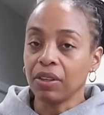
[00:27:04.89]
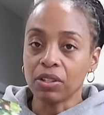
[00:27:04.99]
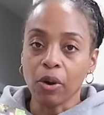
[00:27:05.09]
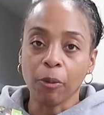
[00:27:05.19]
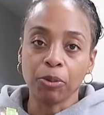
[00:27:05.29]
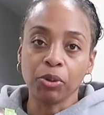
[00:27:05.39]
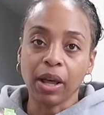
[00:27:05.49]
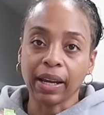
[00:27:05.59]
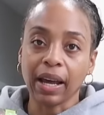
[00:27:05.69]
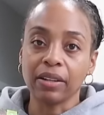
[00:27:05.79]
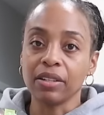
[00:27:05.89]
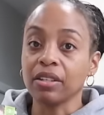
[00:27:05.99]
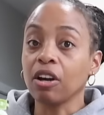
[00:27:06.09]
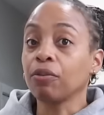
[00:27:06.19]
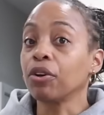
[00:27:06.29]
This will help you like kind of
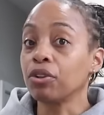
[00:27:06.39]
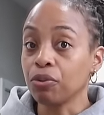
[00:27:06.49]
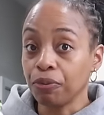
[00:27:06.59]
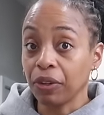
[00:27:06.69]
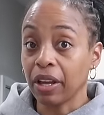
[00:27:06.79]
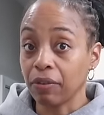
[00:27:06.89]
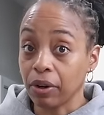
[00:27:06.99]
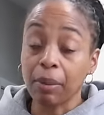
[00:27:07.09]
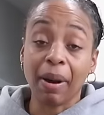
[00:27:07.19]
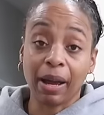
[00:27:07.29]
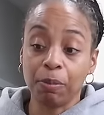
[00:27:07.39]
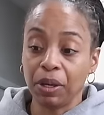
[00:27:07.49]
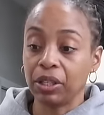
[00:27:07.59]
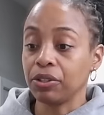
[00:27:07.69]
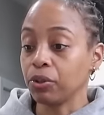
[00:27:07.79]
discover a new flavor, in my
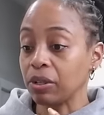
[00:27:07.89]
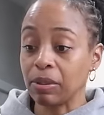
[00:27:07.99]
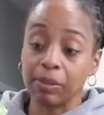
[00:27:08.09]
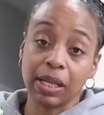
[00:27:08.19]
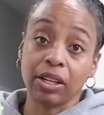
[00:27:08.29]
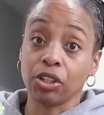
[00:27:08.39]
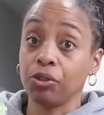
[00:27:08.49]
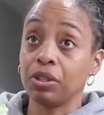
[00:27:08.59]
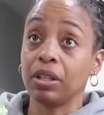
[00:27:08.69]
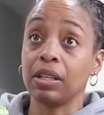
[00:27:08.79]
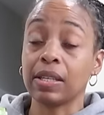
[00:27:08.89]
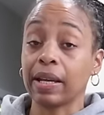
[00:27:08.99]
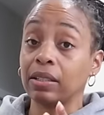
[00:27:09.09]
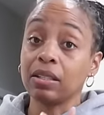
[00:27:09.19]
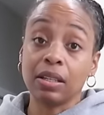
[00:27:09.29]
opinion. So sometimes I like using this
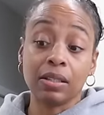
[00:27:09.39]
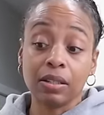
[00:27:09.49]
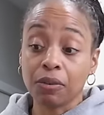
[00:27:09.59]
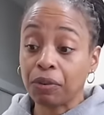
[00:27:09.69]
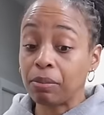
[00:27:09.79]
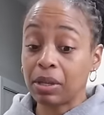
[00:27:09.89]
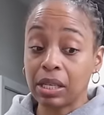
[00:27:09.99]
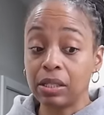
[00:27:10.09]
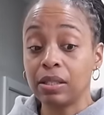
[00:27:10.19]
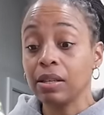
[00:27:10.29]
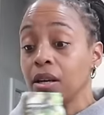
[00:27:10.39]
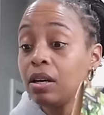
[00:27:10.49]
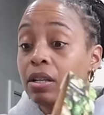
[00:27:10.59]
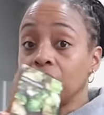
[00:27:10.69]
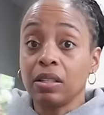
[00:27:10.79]
like to season different meats,
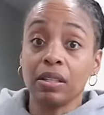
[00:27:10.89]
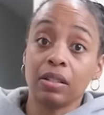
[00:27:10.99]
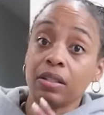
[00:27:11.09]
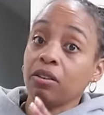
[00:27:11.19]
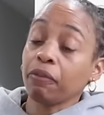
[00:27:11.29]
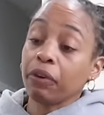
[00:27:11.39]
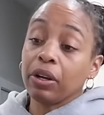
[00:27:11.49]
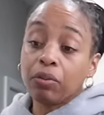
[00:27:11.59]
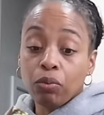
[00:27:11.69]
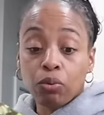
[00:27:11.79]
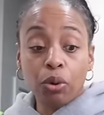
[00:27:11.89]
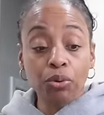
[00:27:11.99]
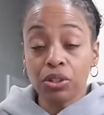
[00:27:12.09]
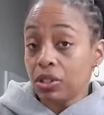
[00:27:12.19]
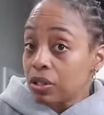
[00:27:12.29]
to season different
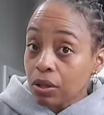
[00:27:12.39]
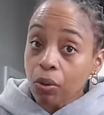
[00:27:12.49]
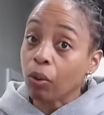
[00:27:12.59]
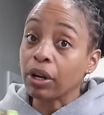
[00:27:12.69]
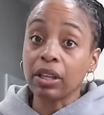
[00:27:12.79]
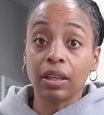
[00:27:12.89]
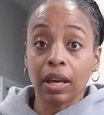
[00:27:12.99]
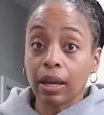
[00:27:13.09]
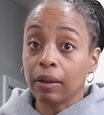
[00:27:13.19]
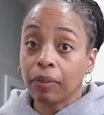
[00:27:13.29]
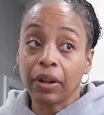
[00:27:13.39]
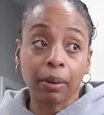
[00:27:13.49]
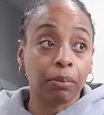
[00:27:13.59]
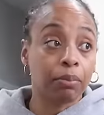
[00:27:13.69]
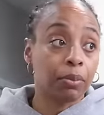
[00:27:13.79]
roasts or anything that
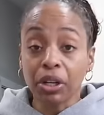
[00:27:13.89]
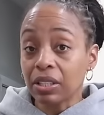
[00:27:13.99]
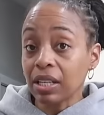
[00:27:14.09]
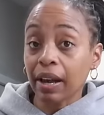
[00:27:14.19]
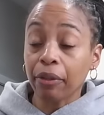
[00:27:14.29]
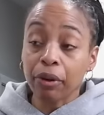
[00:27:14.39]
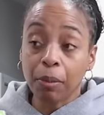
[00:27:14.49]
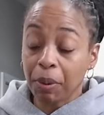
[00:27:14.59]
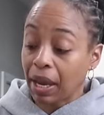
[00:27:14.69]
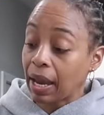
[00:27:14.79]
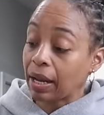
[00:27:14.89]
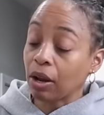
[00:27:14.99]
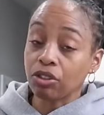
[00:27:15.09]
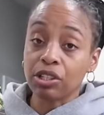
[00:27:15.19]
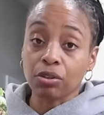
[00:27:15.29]
I'm putting together in a pan.
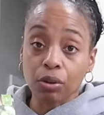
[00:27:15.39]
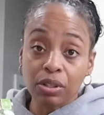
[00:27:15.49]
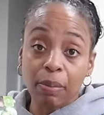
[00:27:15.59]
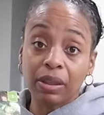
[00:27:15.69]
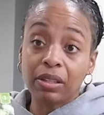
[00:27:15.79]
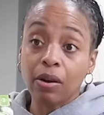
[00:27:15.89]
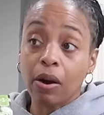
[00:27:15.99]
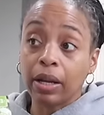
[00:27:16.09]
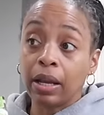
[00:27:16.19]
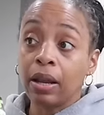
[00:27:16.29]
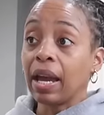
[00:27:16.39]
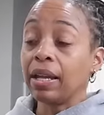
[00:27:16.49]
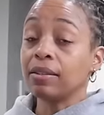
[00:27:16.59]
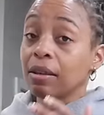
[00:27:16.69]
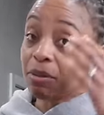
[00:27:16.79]
I'll just throw some of this on it.
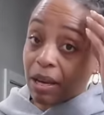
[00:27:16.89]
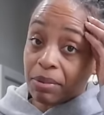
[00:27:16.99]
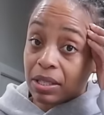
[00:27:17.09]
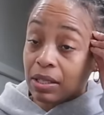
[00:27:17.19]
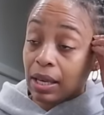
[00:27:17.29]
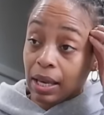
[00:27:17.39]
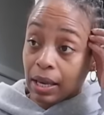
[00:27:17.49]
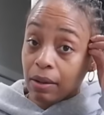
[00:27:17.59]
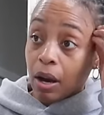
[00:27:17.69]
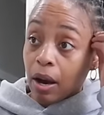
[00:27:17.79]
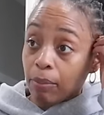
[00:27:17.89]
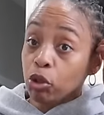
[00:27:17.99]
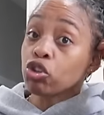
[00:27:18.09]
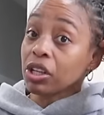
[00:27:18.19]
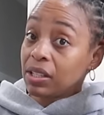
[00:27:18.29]
And sometimes it's a hit. Um,
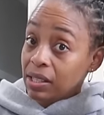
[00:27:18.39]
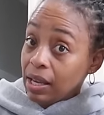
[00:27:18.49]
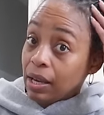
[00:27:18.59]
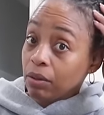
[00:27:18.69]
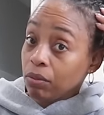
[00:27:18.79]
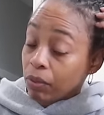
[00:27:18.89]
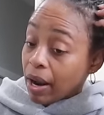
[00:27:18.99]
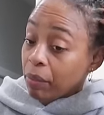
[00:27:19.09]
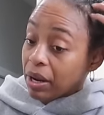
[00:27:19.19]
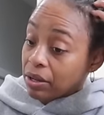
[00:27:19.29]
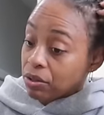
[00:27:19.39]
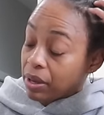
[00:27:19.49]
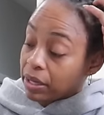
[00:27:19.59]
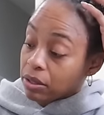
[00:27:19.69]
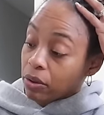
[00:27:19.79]
usually it's a hit, right, when I do
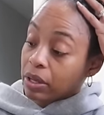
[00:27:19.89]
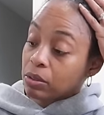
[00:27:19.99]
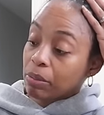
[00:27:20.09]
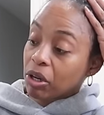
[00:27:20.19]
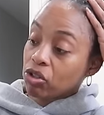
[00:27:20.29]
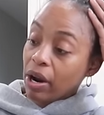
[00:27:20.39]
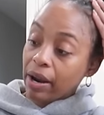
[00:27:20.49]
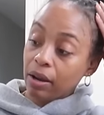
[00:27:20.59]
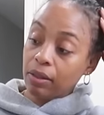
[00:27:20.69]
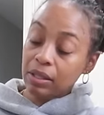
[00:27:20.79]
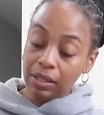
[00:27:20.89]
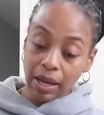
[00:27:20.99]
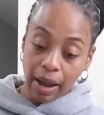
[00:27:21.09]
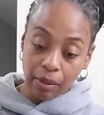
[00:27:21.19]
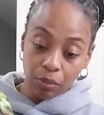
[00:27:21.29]
that. So that's what I'm gonna try this
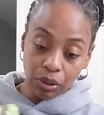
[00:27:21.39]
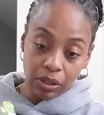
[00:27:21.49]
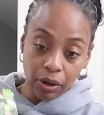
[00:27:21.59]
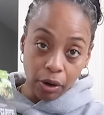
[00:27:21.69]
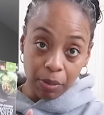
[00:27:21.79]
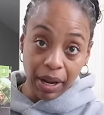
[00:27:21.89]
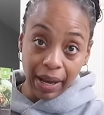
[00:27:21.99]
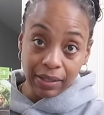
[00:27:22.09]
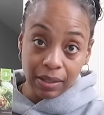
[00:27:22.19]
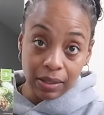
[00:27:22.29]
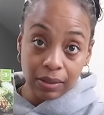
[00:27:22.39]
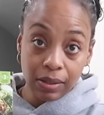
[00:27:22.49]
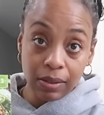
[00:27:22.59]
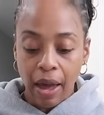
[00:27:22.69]
time, these urban accents.